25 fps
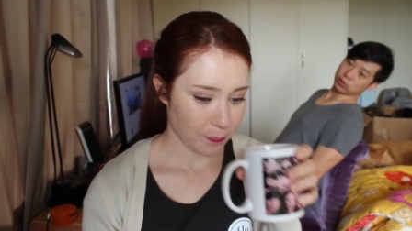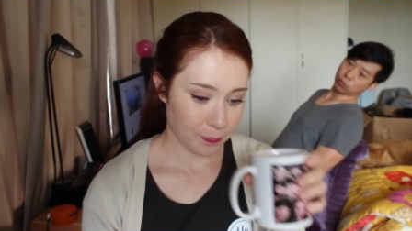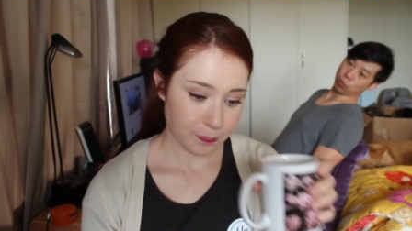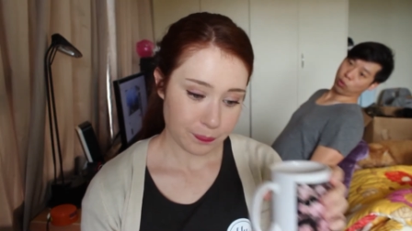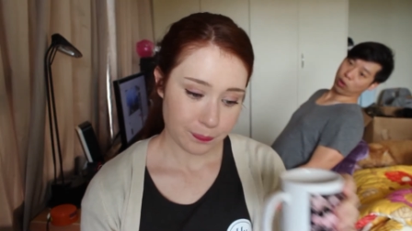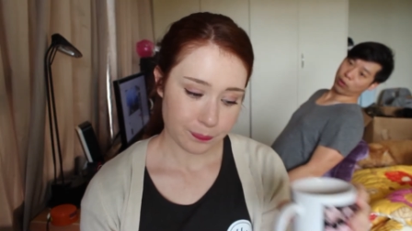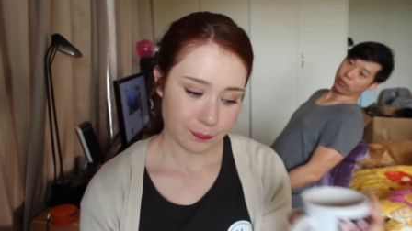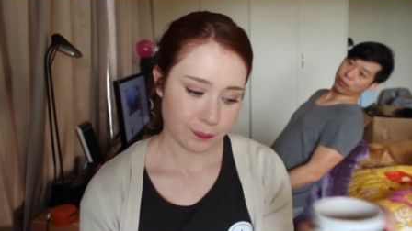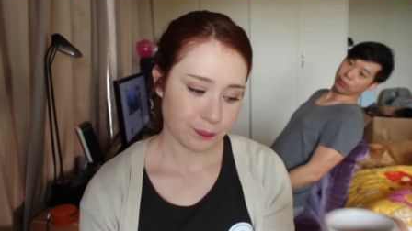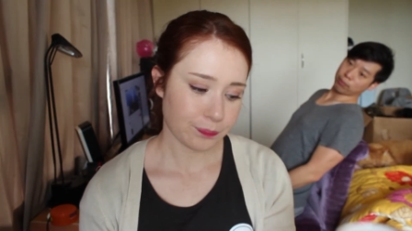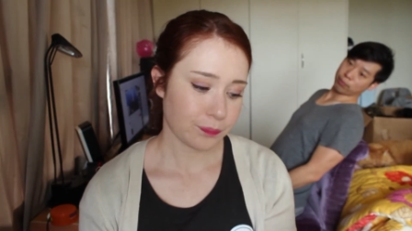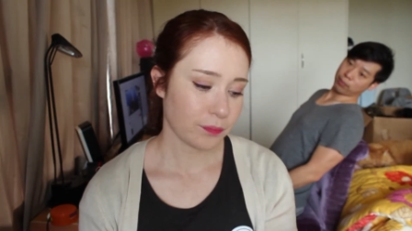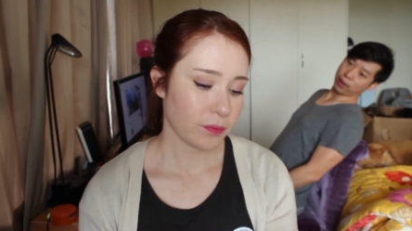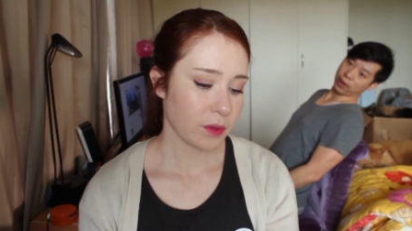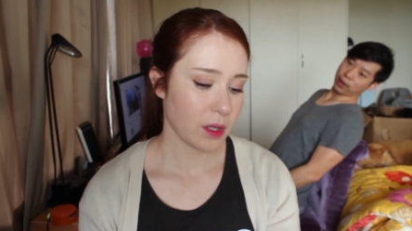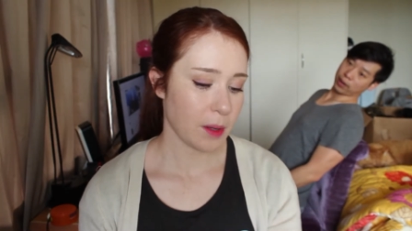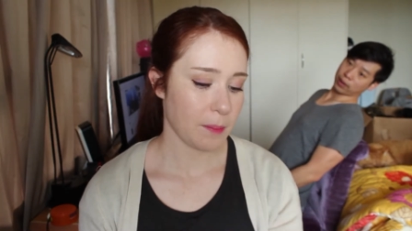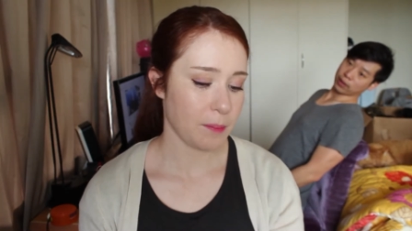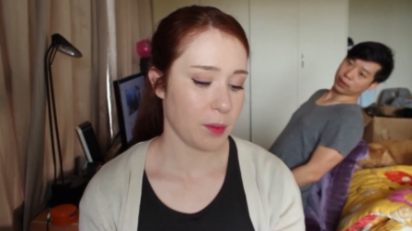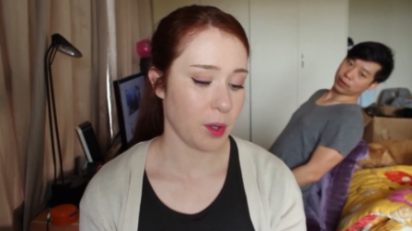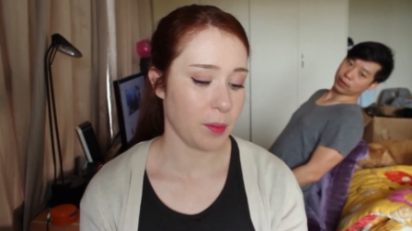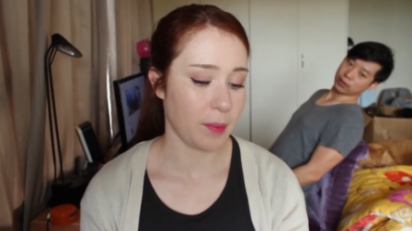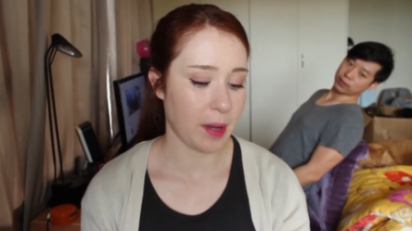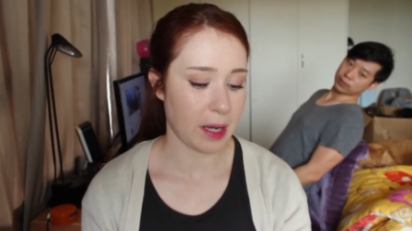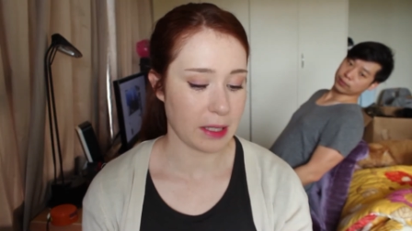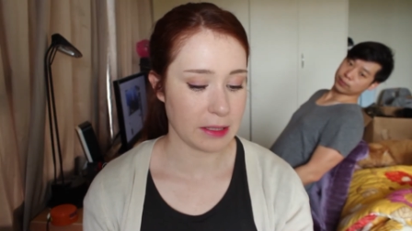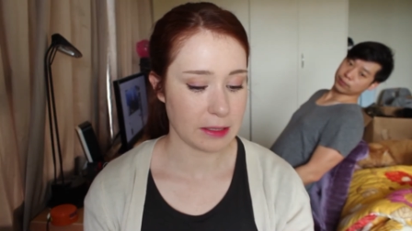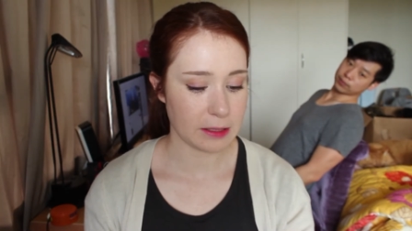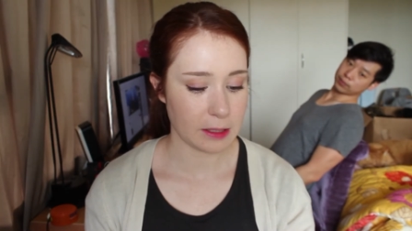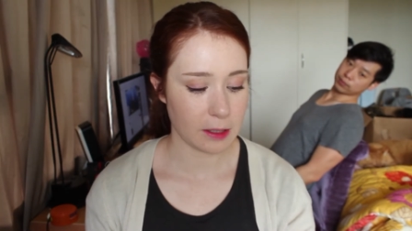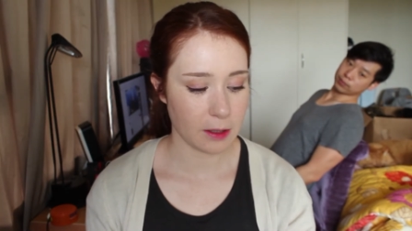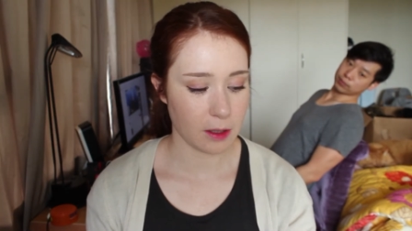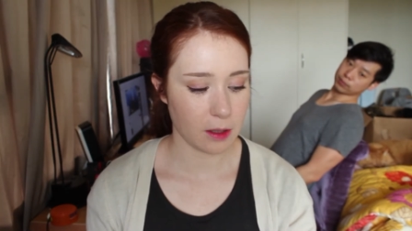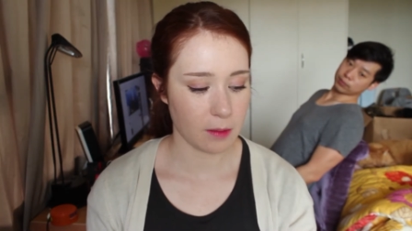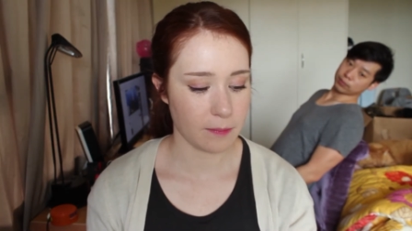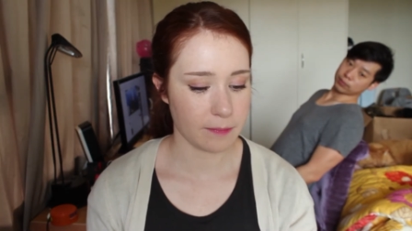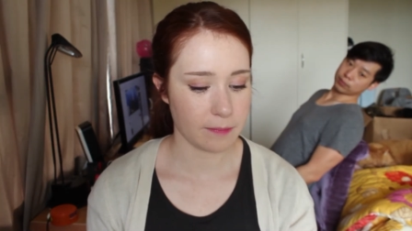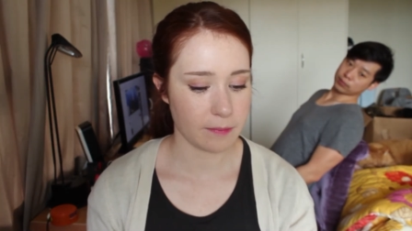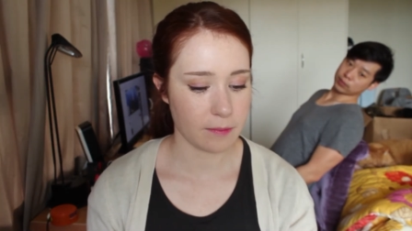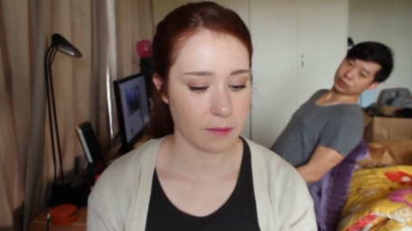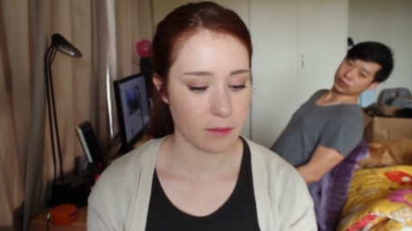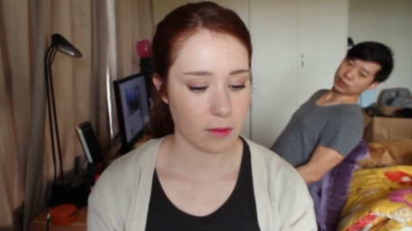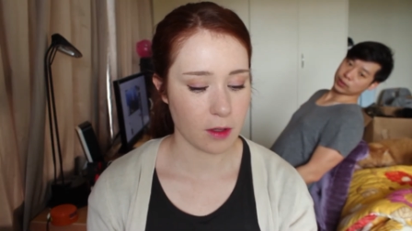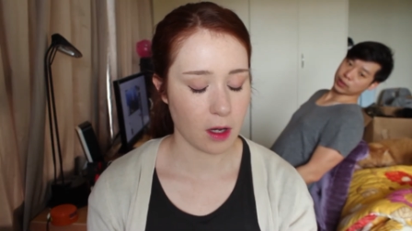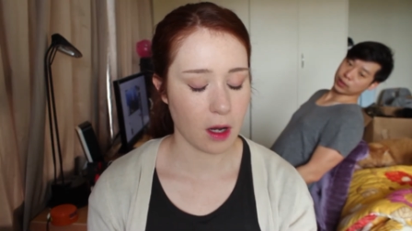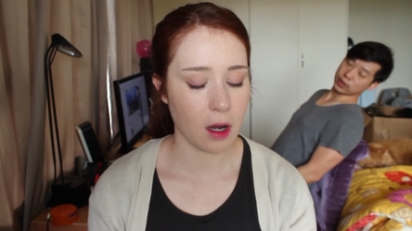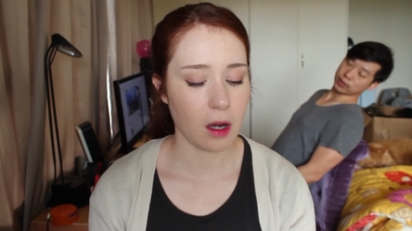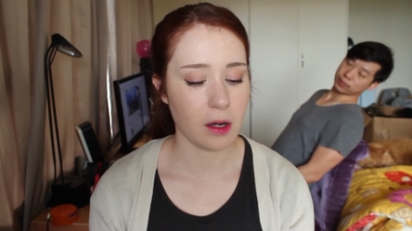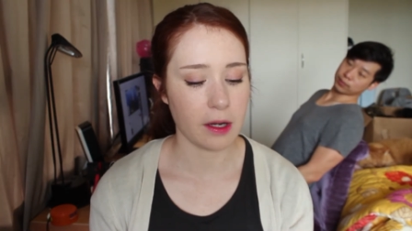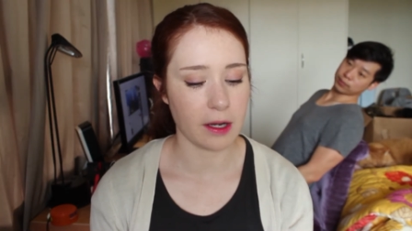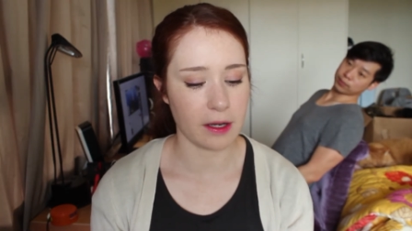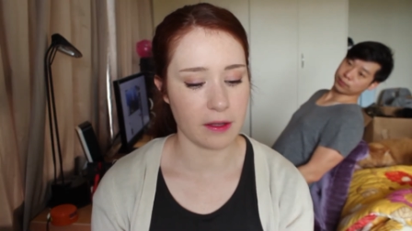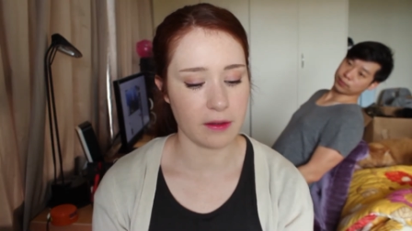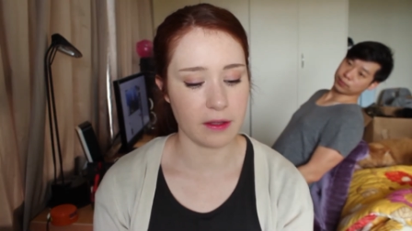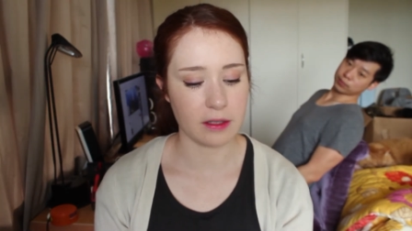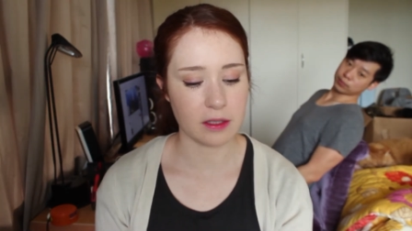one pack. Per mask. Yeah. Okay,